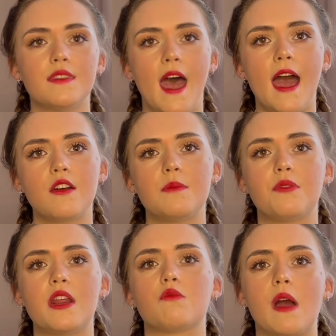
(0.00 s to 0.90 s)
that could
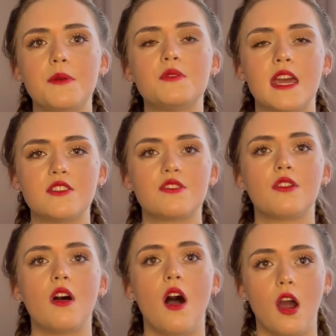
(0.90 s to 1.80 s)
bring
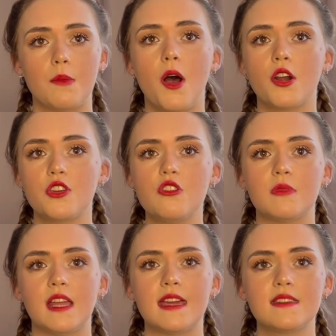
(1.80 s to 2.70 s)
reputational harm on
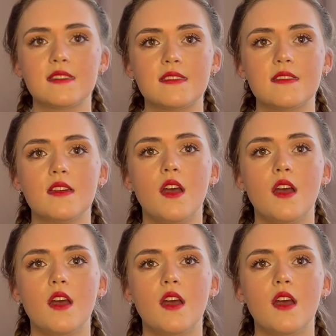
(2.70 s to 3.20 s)
Cumulus.